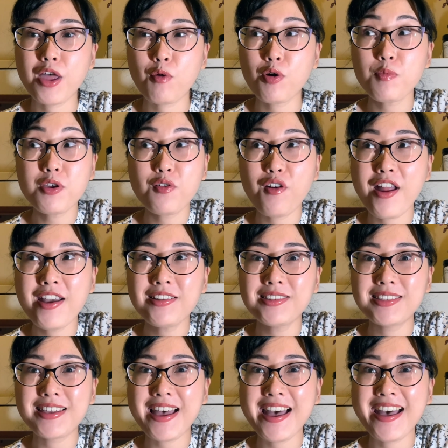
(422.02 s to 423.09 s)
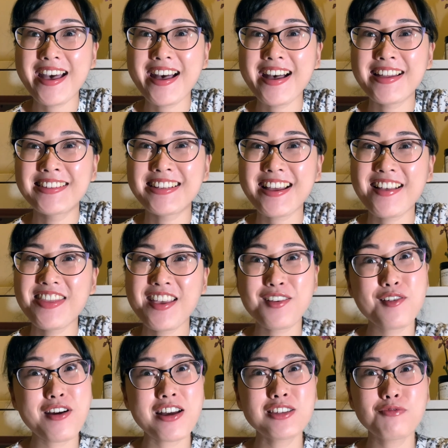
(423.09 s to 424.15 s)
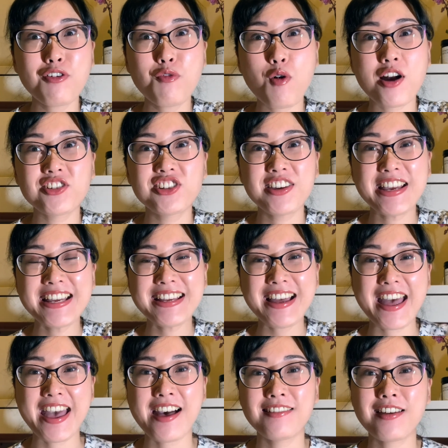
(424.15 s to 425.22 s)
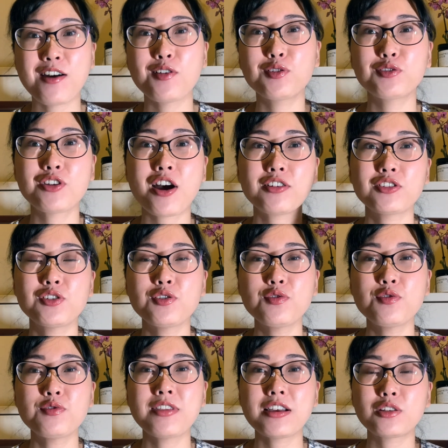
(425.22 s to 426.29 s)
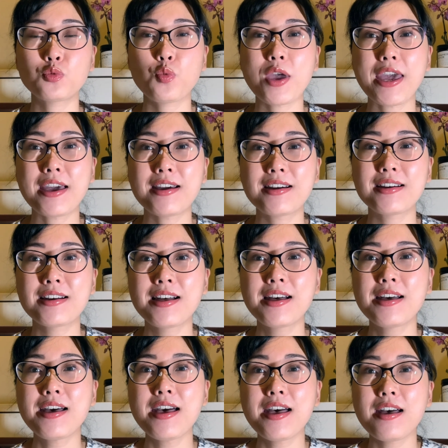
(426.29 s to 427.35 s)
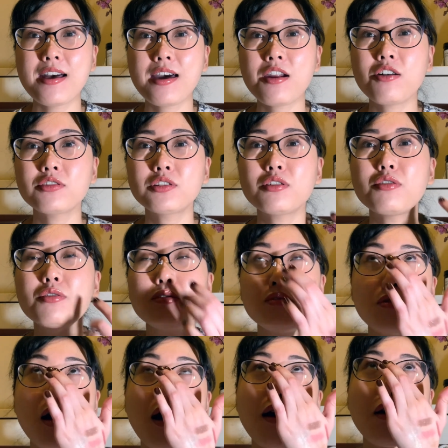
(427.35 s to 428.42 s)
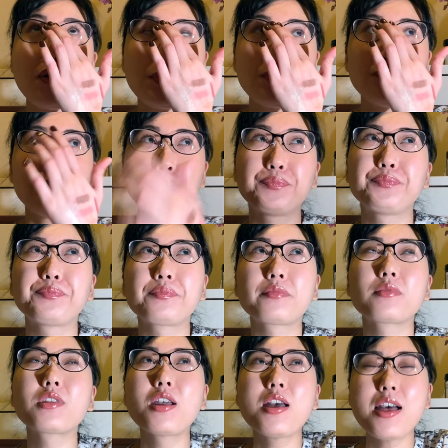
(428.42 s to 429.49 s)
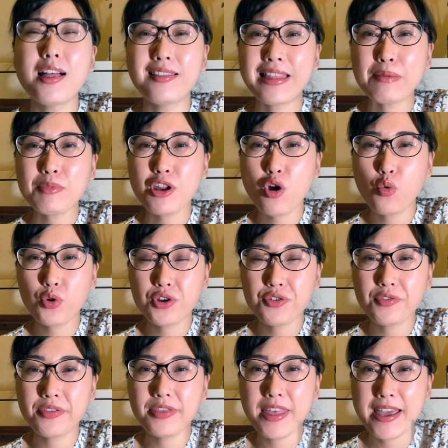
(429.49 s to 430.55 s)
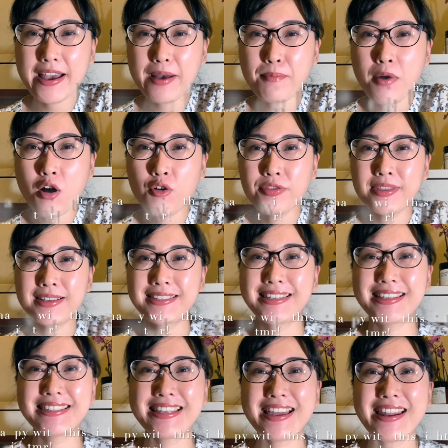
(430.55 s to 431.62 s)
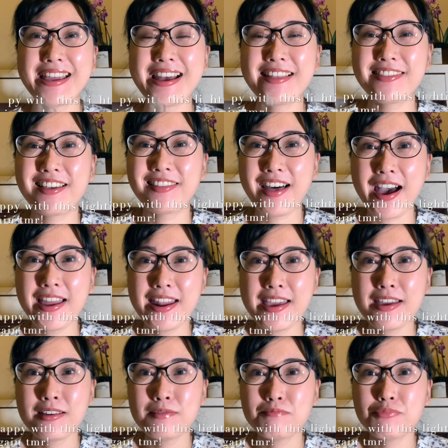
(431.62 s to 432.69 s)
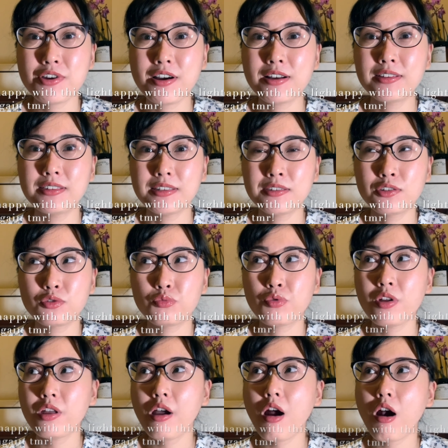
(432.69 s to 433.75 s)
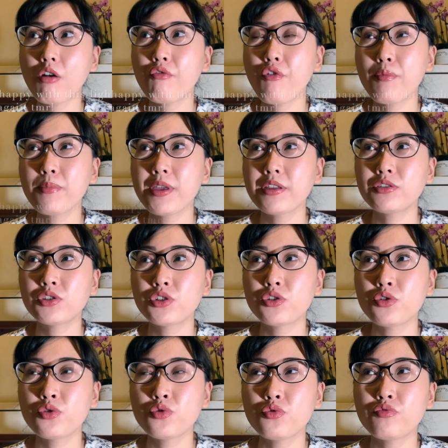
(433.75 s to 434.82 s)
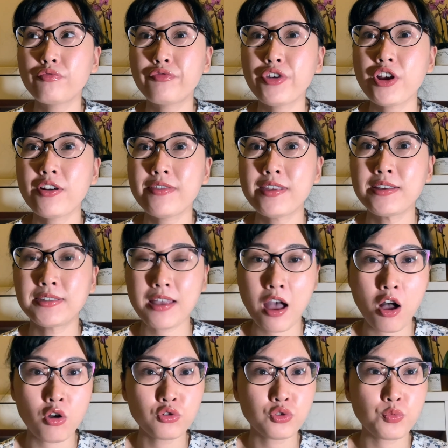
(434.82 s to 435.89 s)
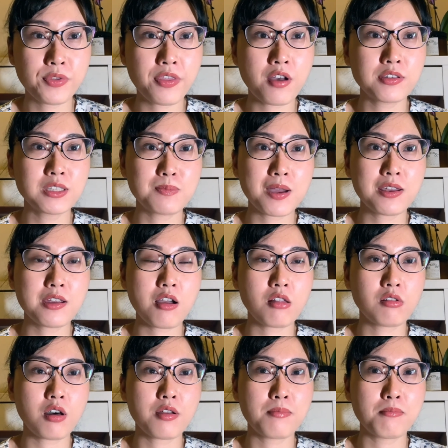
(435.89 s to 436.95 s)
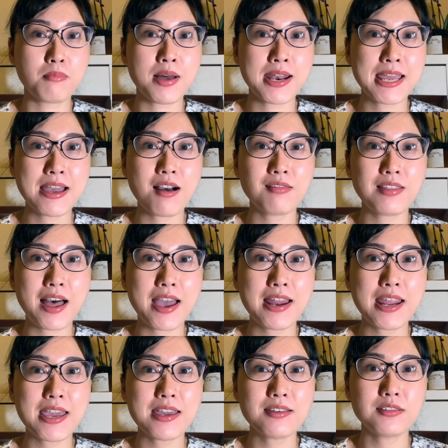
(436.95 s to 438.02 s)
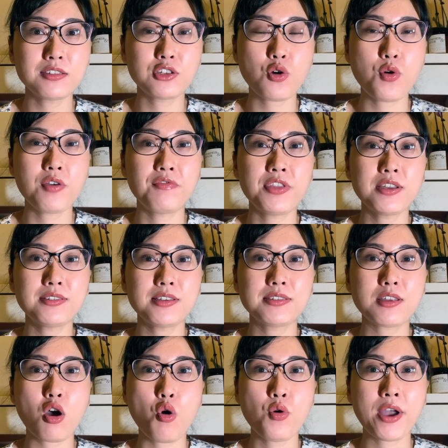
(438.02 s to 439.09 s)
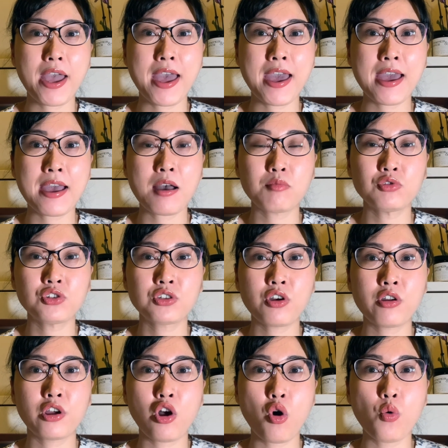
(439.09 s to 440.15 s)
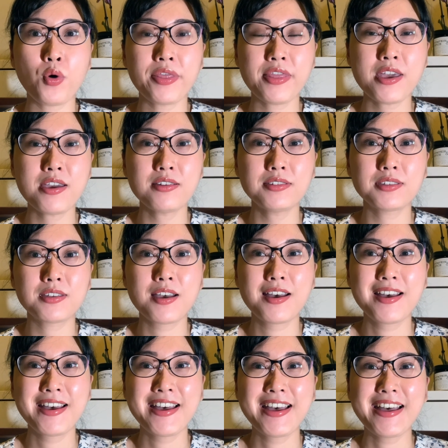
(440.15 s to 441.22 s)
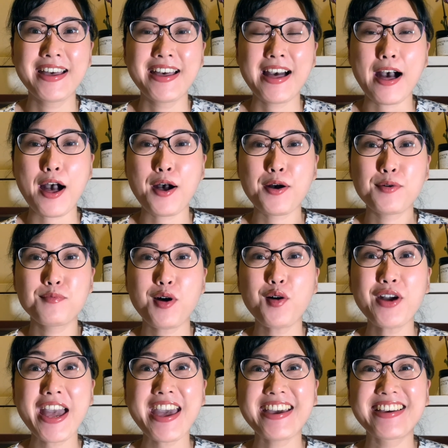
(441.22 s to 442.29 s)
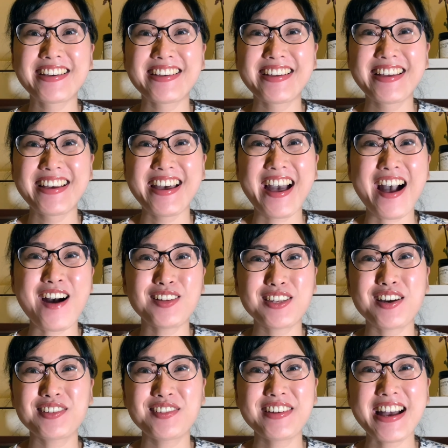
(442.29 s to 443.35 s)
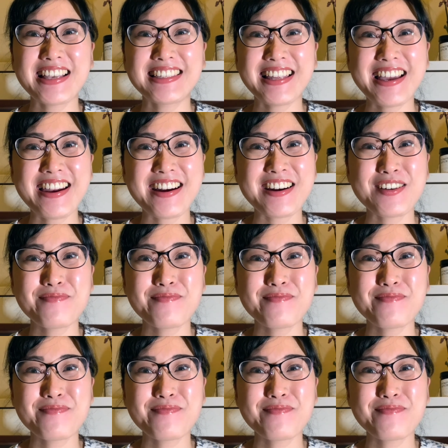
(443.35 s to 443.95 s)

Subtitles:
would be great. And I thank you guys for watching, and I'll talk to you next week. And also, let me know what you think about this setting and the lighting, because it's really hard for me to figure these out without spending a lot of money on lighting. So if this is okay, I'm just going to go with these. Okay, I'll talk to you guys later.